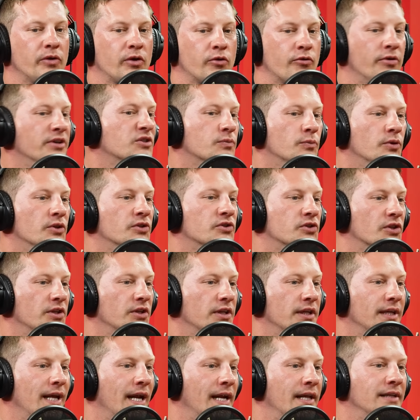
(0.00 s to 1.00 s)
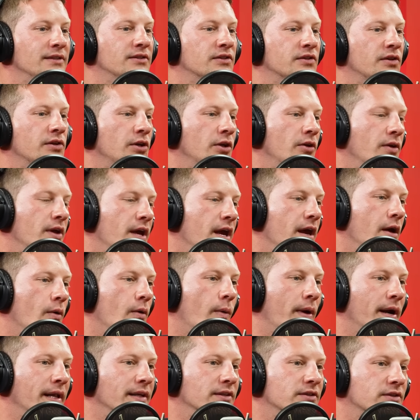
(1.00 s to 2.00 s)
Christmas and into the new
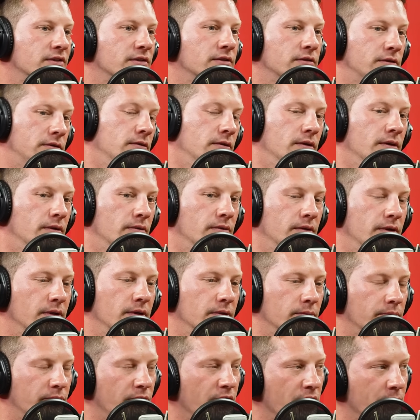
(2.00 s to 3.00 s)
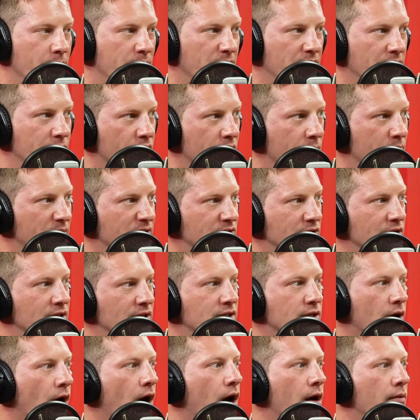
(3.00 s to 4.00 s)
year, when it's really
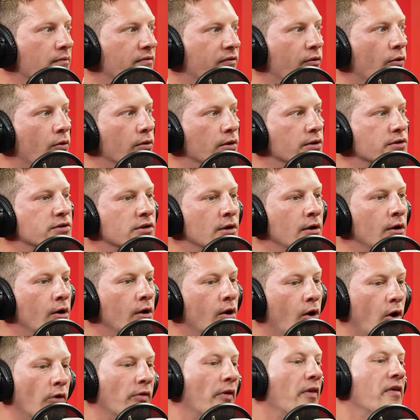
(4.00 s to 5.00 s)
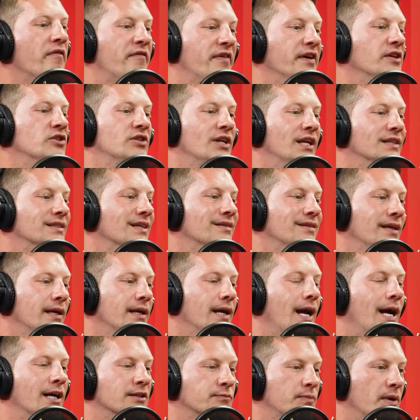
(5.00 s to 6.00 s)
busy time for us. Although the fixture list I
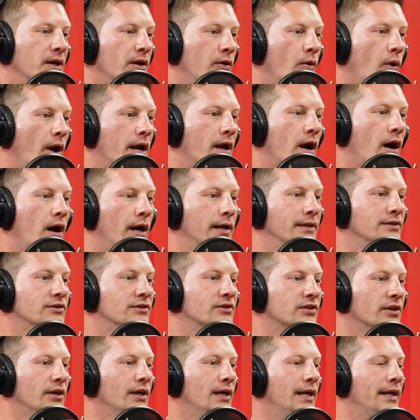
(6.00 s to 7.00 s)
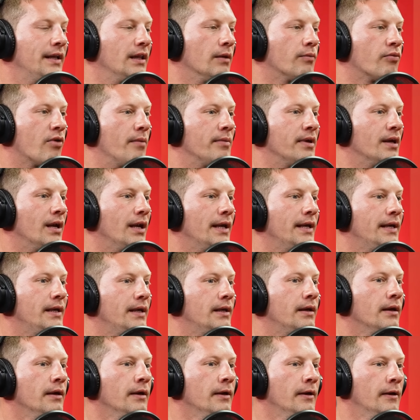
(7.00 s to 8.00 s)
think has been quite kind, certainly in the Premier
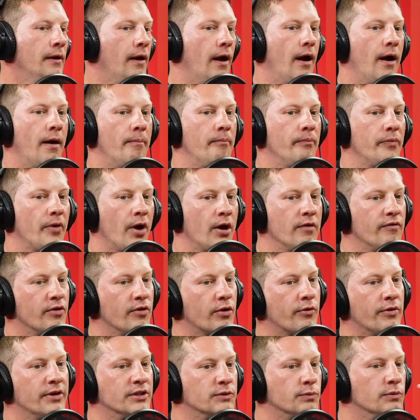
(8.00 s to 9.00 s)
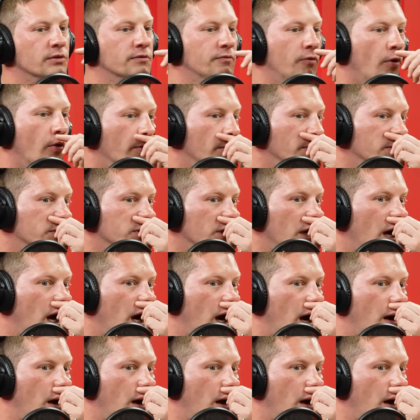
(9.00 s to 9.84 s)
League over Christmas for us.